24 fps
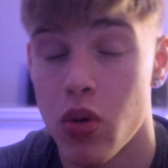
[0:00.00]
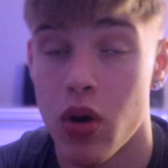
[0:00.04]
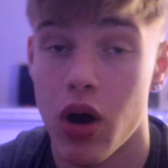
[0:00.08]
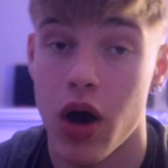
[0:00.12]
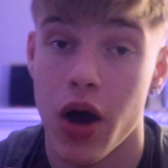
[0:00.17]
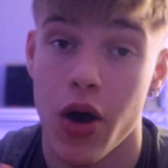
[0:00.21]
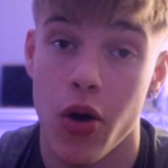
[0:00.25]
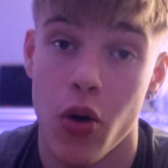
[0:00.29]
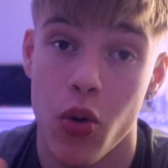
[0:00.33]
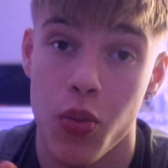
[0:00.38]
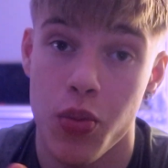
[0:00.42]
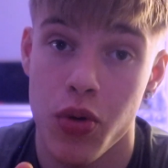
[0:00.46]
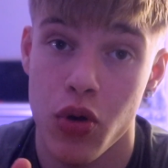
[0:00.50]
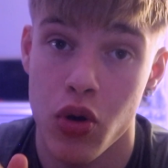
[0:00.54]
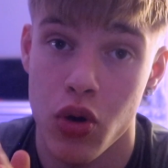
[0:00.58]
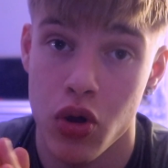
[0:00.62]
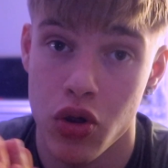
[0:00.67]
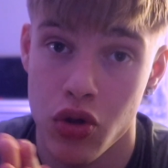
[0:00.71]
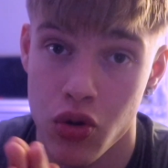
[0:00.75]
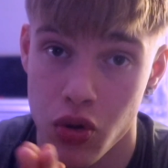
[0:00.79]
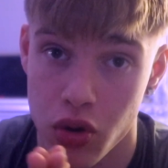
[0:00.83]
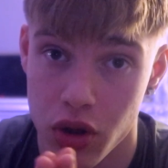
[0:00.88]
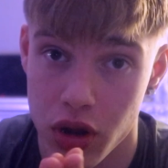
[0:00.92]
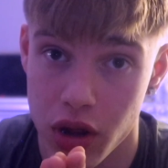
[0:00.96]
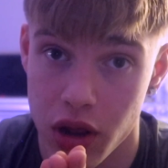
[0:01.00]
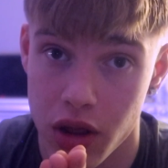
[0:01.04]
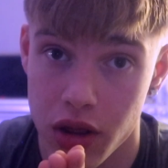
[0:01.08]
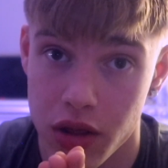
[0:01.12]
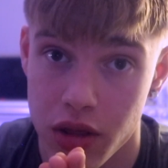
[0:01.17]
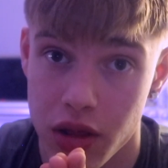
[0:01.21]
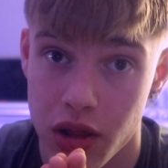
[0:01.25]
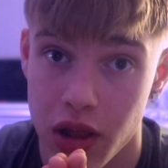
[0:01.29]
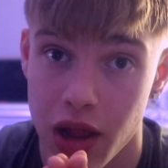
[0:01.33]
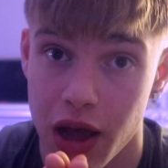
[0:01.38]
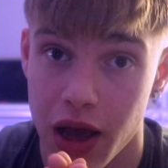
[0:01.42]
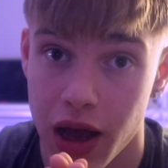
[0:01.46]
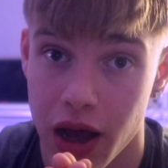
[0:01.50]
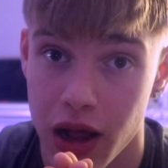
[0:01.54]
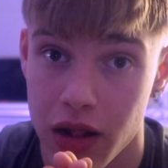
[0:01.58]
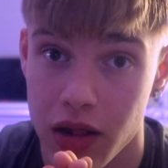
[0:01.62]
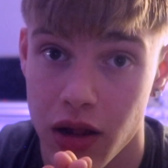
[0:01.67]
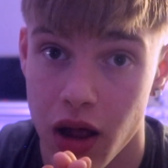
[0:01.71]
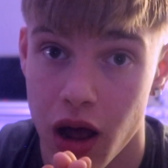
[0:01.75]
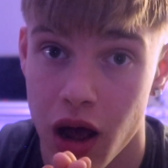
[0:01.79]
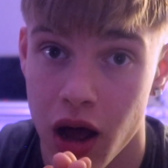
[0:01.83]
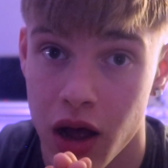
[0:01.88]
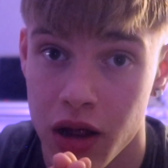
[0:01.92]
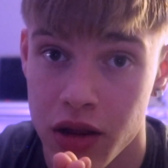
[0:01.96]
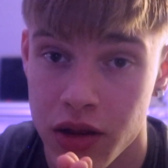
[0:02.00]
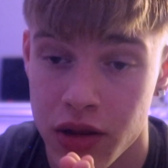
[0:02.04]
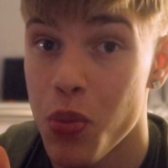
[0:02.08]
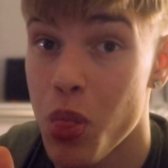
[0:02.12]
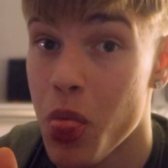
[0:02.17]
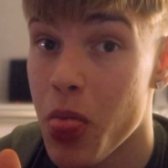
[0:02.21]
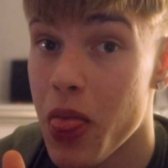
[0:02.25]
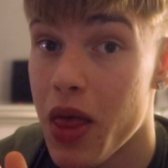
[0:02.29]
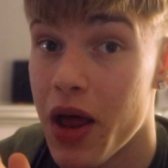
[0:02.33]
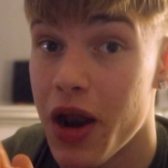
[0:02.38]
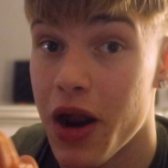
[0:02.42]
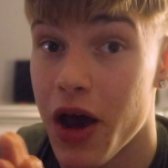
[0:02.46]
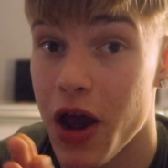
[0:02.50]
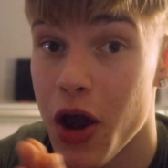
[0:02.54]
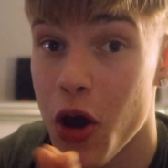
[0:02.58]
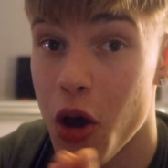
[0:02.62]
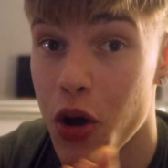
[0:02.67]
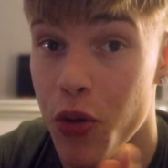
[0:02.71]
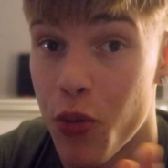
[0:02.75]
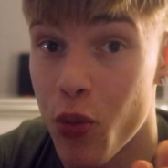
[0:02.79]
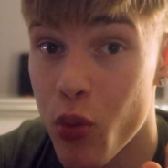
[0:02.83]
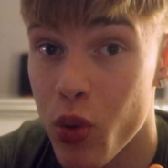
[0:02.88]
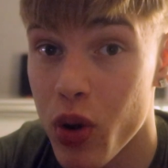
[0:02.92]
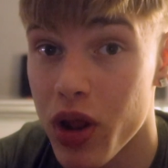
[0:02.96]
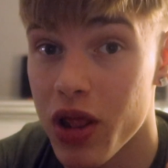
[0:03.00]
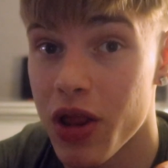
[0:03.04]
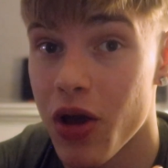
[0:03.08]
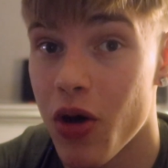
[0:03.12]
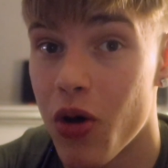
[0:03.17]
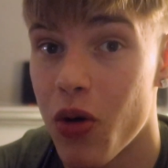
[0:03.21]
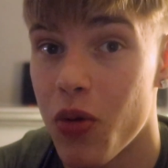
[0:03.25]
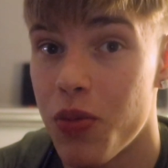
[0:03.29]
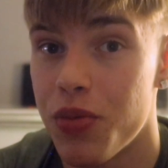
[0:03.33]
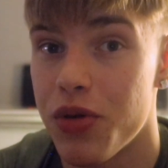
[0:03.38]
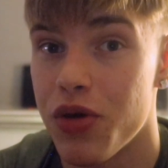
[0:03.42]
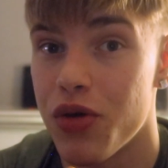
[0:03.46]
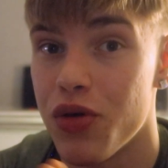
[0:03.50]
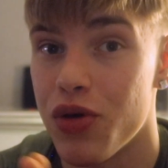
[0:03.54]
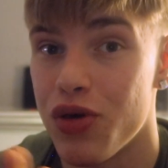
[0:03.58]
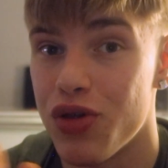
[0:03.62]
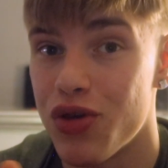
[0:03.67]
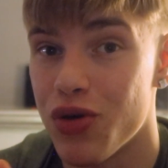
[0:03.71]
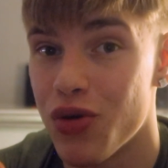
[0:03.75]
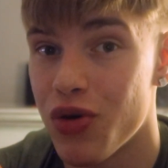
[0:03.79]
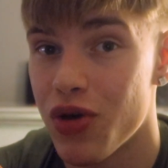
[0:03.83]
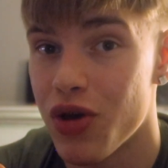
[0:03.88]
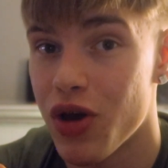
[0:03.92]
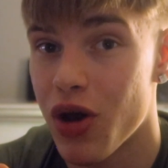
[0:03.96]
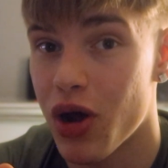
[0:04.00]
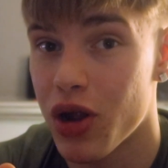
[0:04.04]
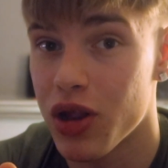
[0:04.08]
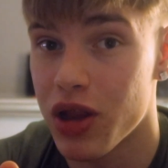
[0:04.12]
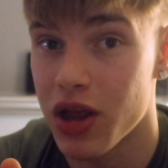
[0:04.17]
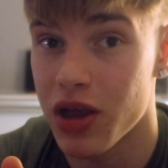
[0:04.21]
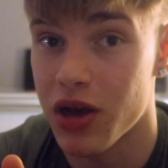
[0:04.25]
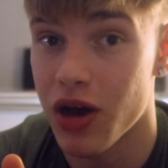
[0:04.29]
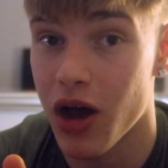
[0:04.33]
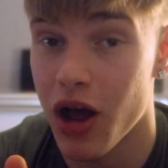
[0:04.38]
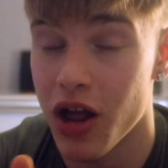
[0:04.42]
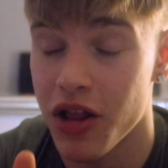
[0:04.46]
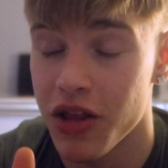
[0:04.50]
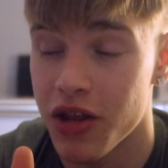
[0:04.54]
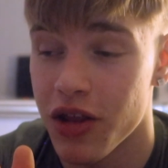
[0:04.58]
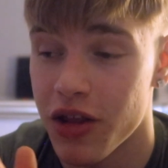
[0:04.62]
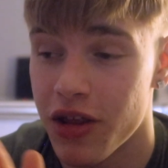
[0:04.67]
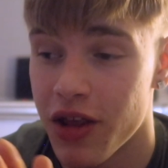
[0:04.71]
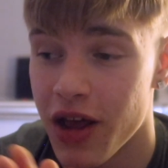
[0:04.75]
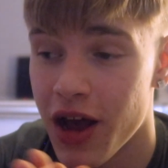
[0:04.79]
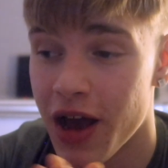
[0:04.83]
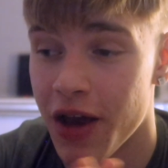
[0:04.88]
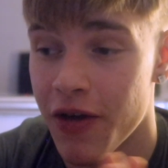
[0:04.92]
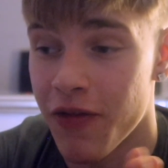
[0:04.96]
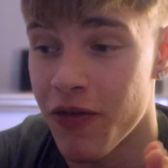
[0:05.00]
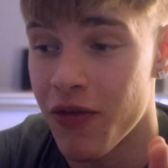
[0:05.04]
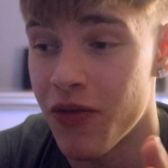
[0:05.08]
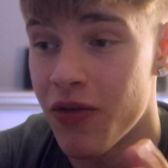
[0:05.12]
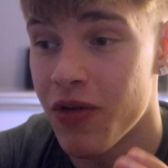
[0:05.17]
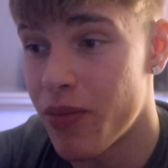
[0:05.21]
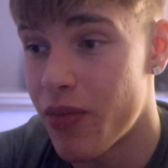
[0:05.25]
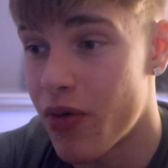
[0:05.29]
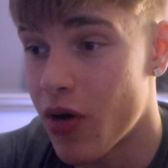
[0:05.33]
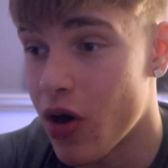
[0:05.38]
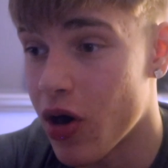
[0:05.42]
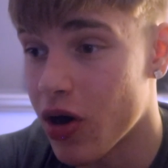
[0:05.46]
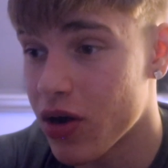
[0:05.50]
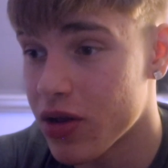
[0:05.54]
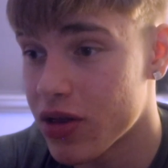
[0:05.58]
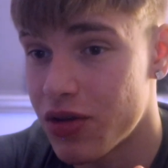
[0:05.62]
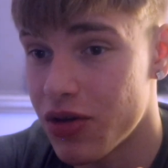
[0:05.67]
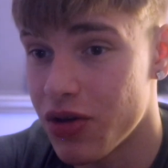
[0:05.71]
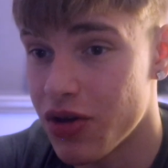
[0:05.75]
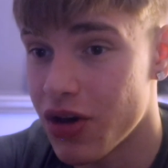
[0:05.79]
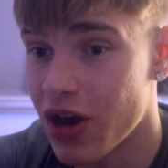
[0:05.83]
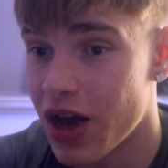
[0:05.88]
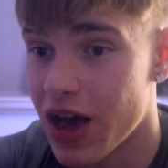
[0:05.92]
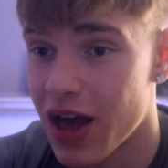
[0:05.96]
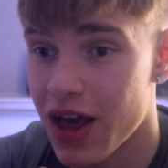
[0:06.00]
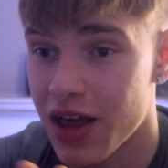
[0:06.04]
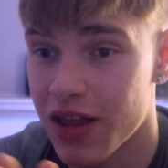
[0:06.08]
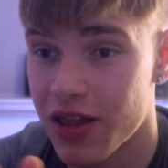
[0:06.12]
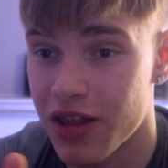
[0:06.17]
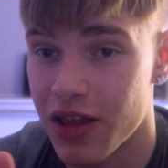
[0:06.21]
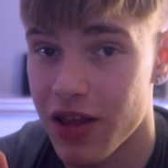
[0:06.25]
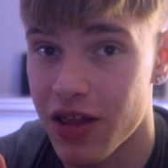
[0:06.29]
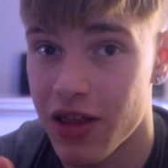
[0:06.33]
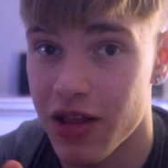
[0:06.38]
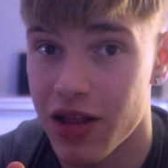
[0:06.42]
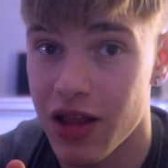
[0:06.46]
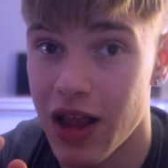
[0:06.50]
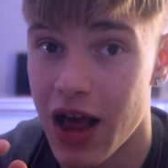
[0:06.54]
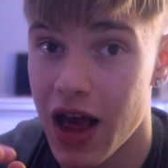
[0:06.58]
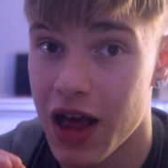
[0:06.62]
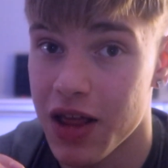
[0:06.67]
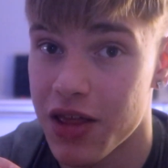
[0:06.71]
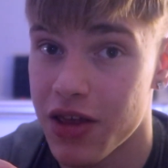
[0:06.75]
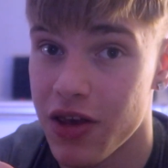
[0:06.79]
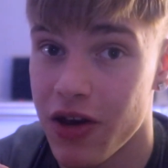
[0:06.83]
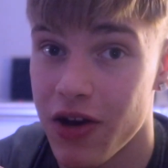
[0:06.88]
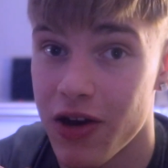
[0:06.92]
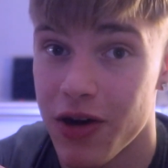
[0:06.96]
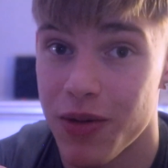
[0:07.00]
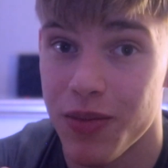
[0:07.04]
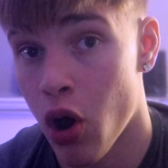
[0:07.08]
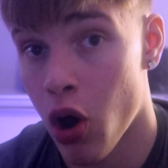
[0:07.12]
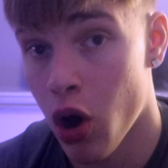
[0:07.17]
I hope you enjoyed this like a lot, and I really hope you enjoy all the content I brought to you guys this last year.